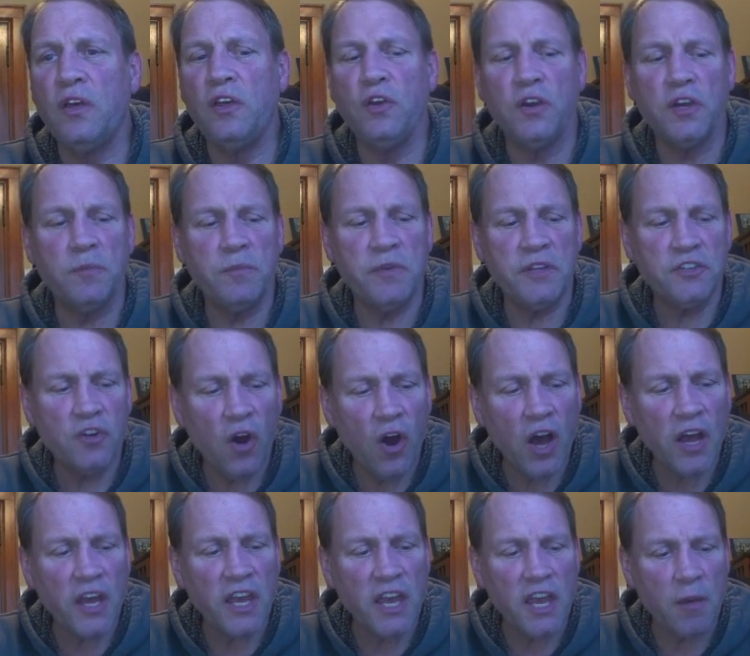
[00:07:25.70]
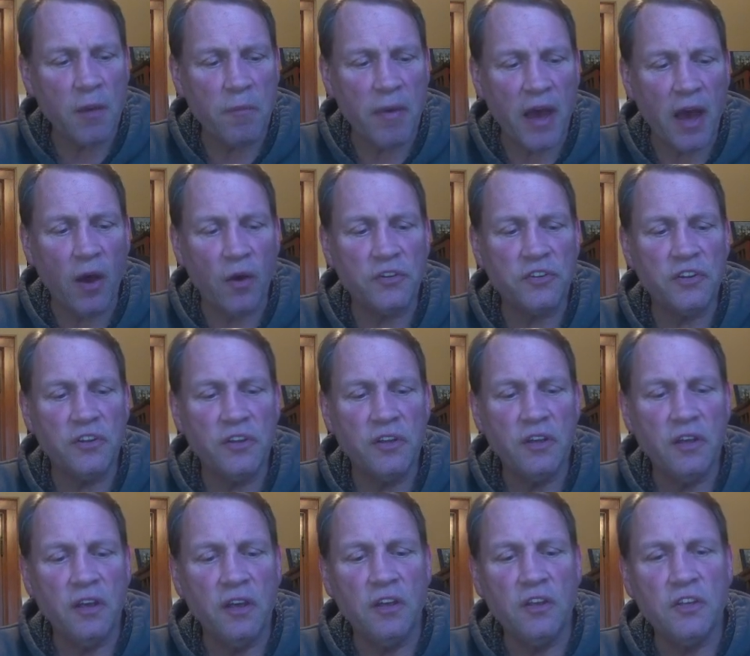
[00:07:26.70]
you can be talking about
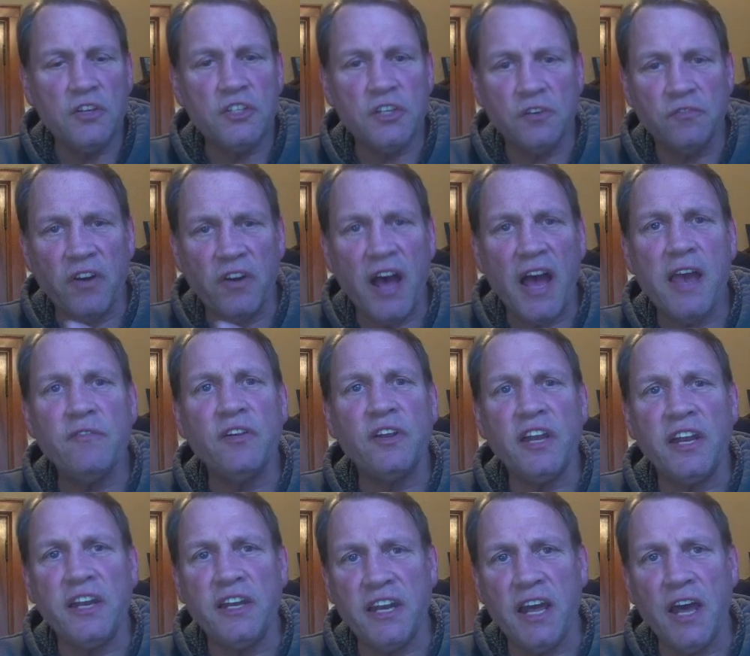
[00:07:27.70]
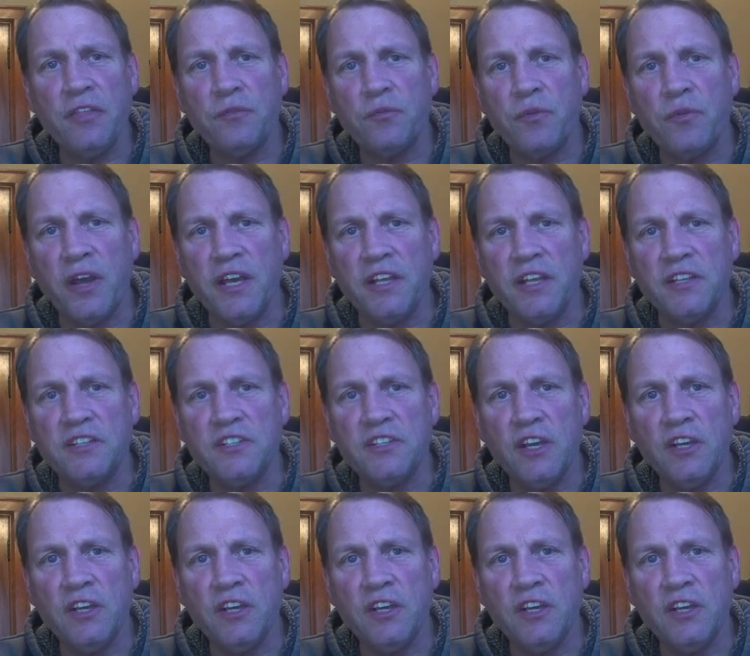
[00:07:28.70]
survival and death rates